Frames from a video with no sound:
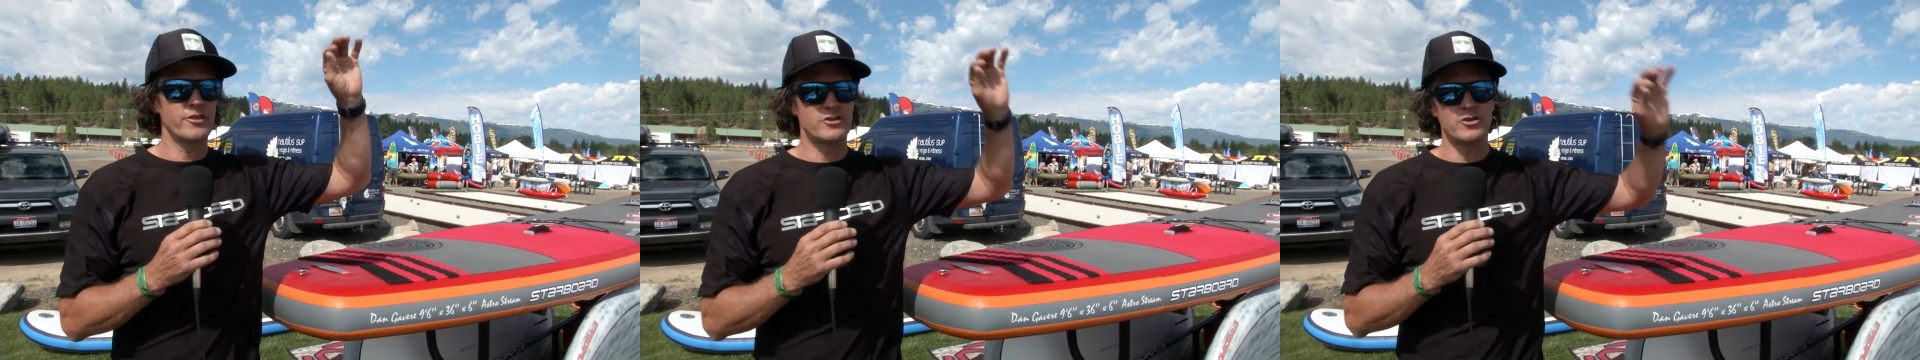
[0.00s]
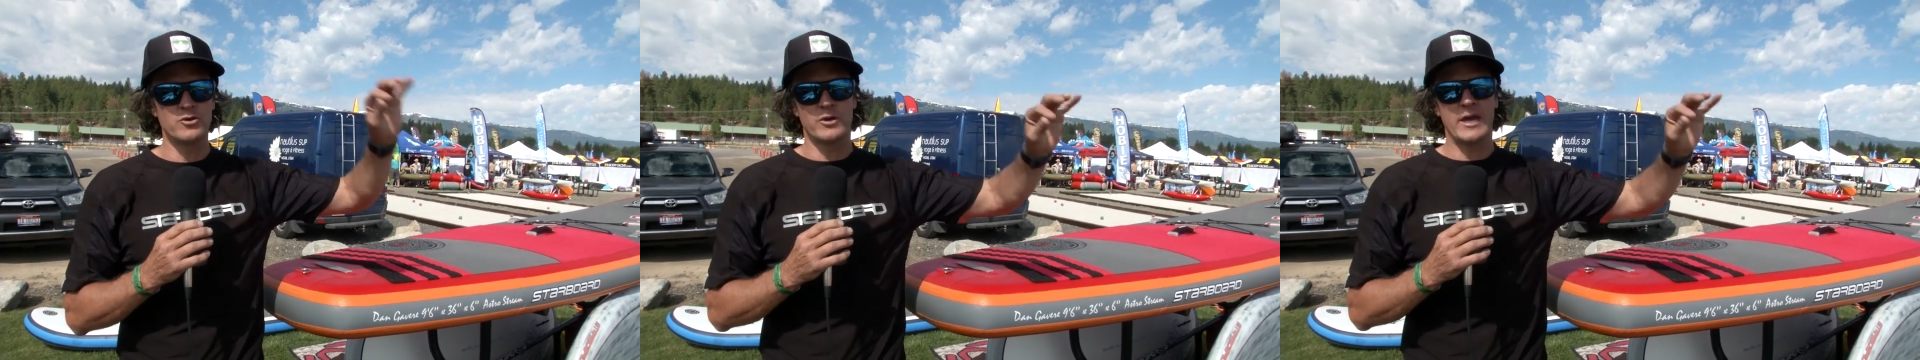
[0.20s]
the
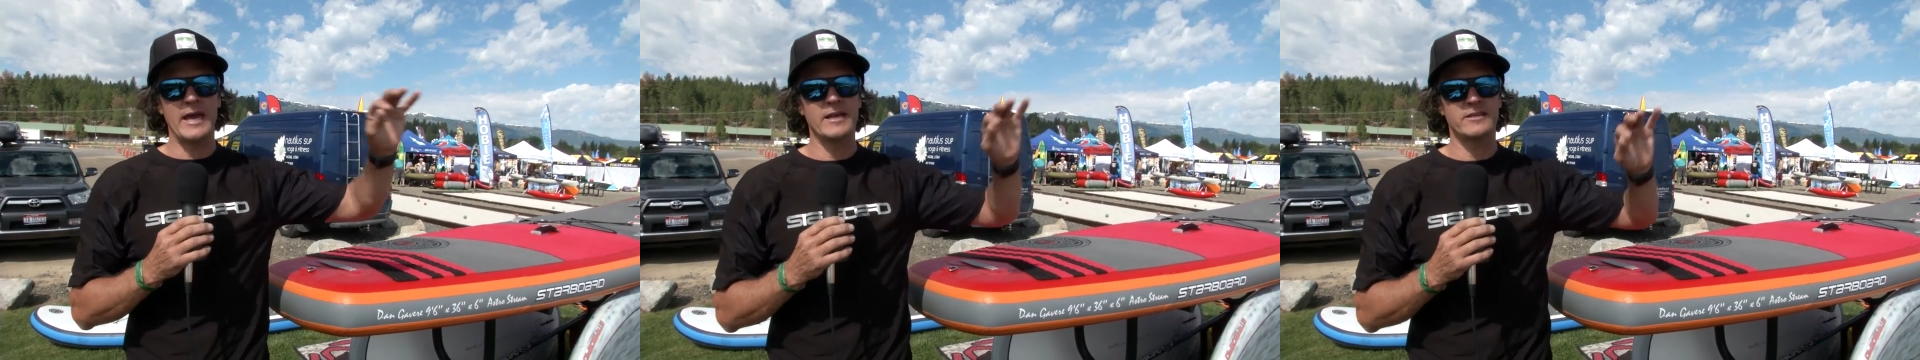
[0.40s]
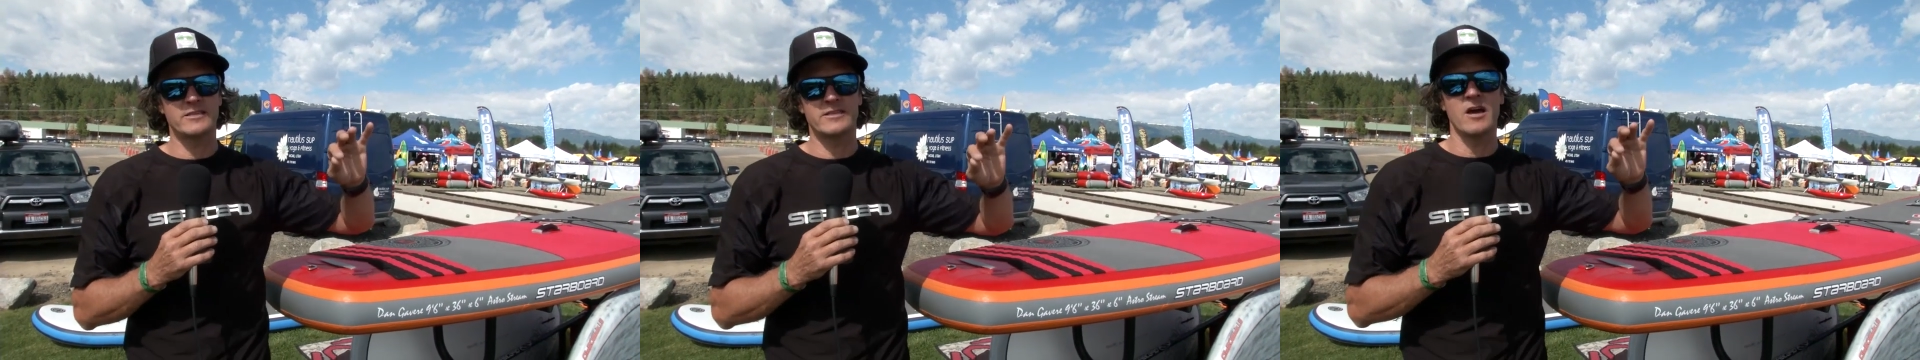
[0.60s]
two
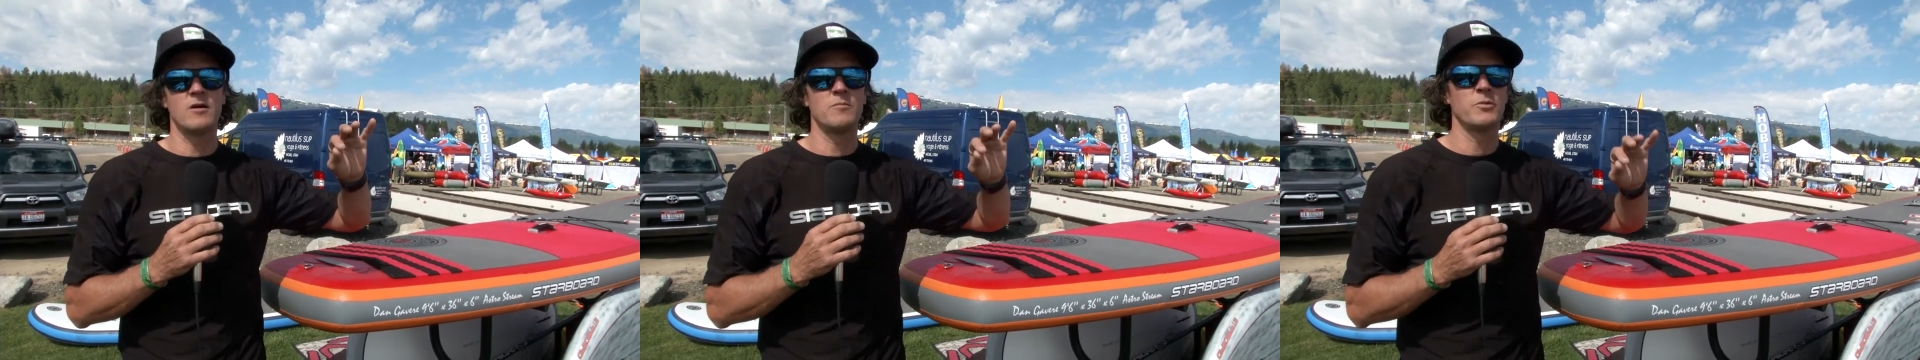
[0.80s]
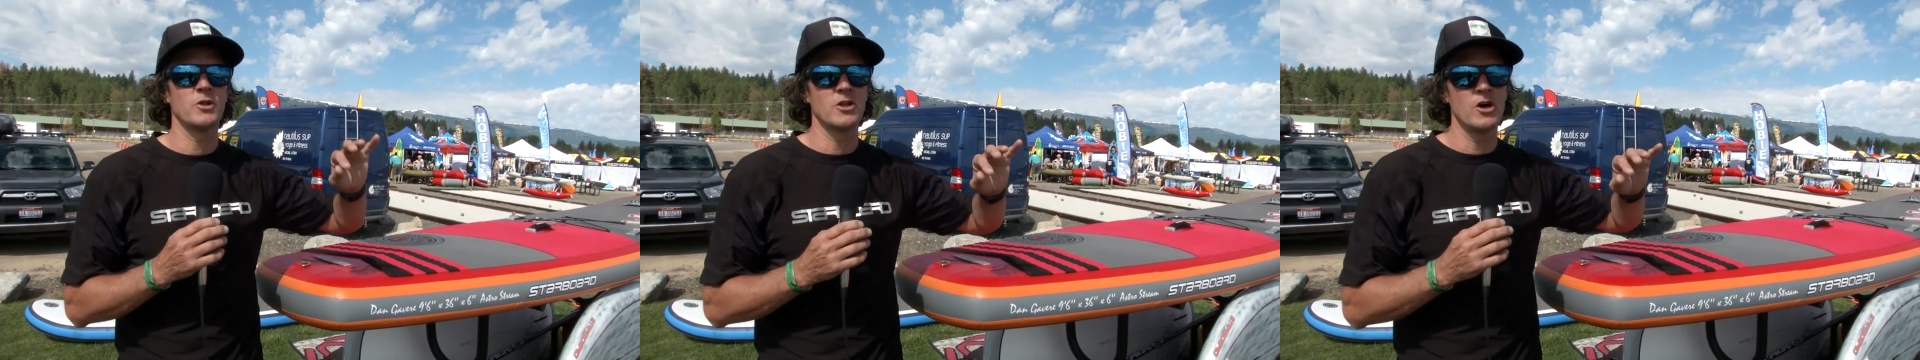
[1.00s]
gates
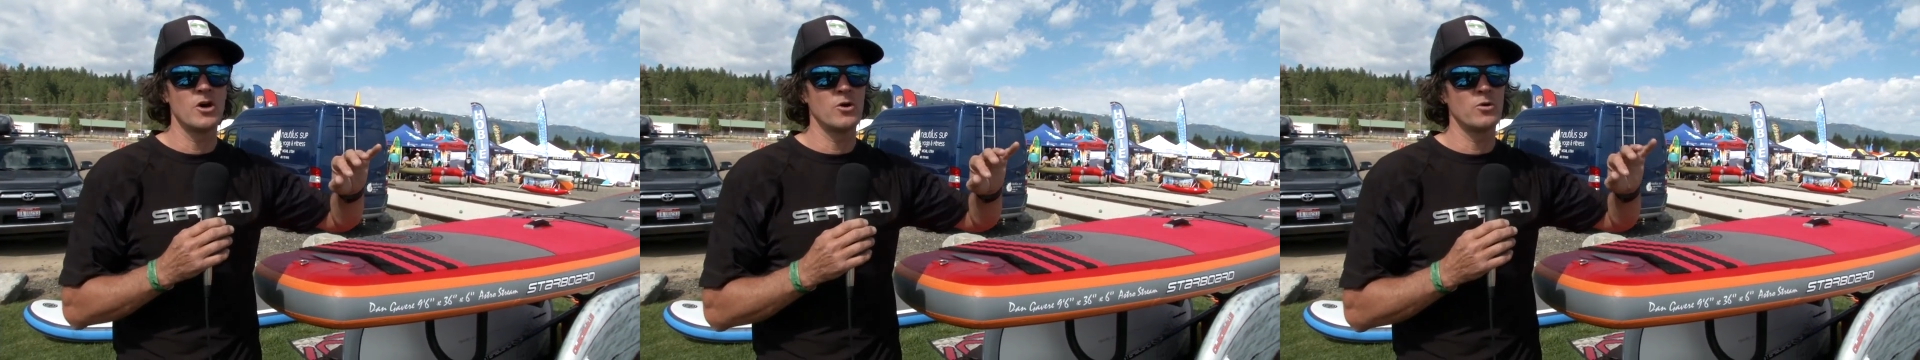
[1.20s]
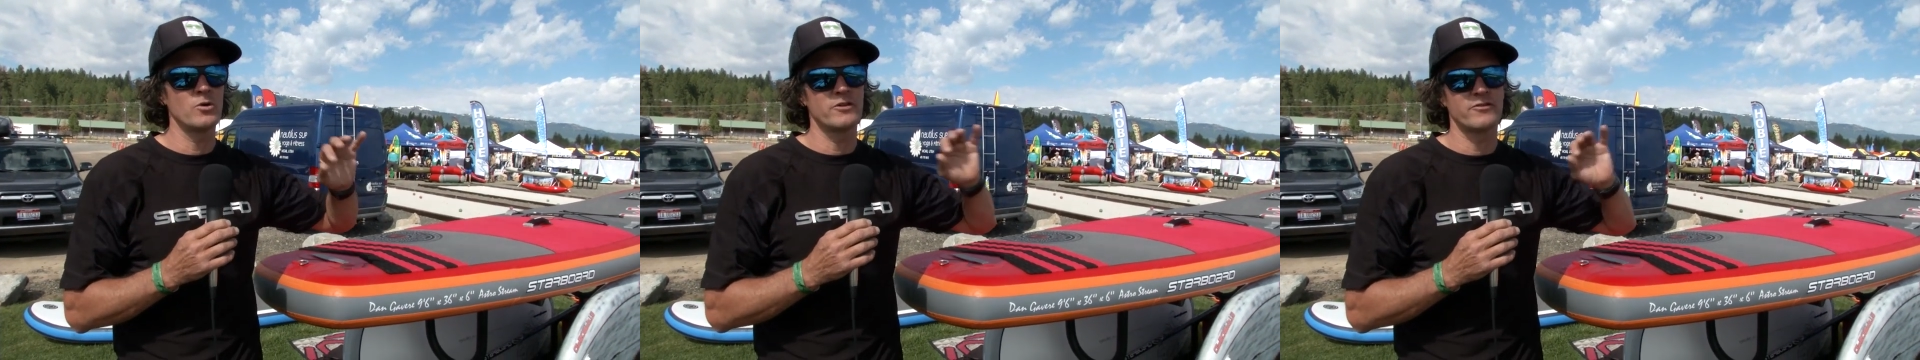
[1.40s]
down below,